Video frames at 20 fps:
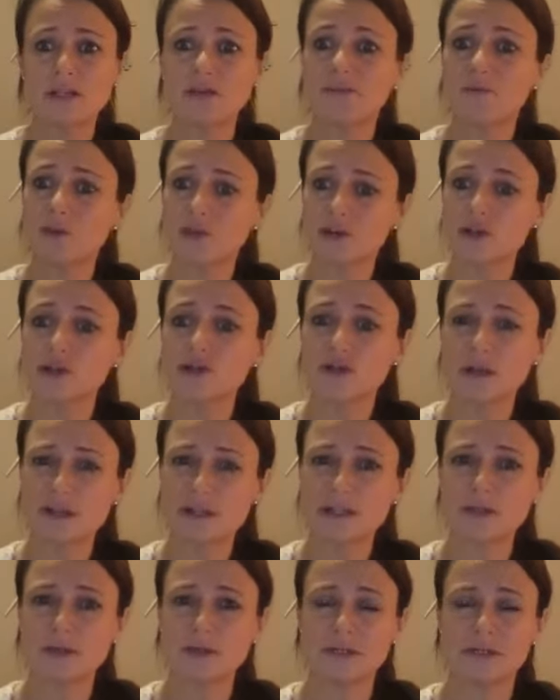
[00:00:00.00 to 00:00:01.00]
You've got to
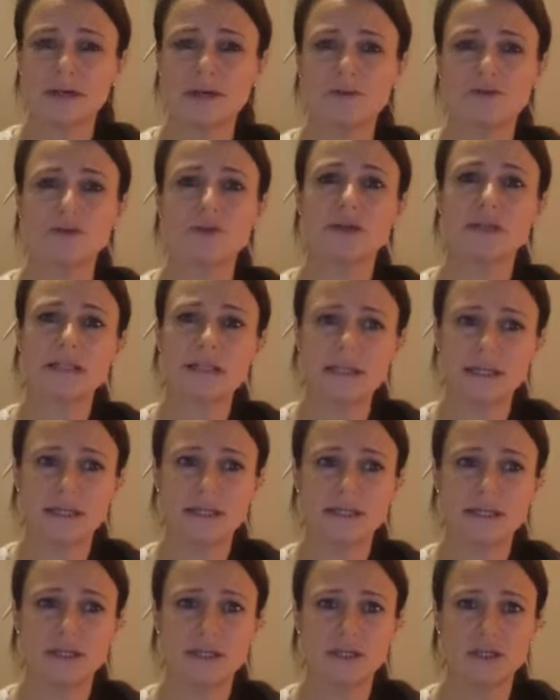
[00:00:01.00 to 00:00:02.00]
trust yourself, trust the
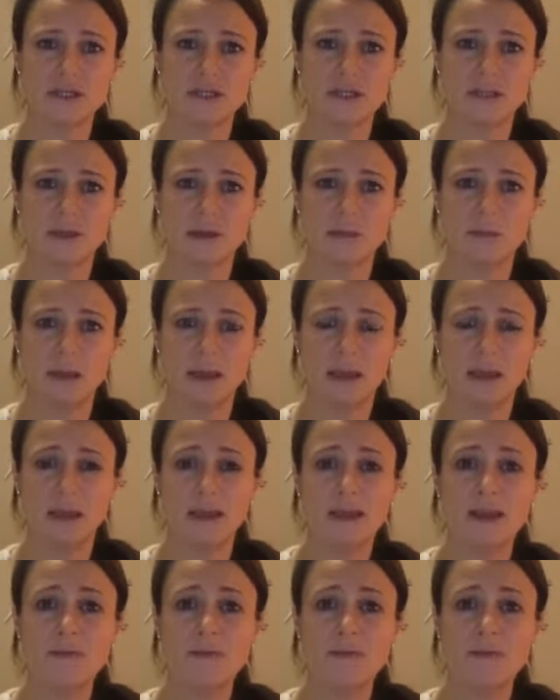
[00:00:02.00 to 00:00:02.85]
decisions that you make,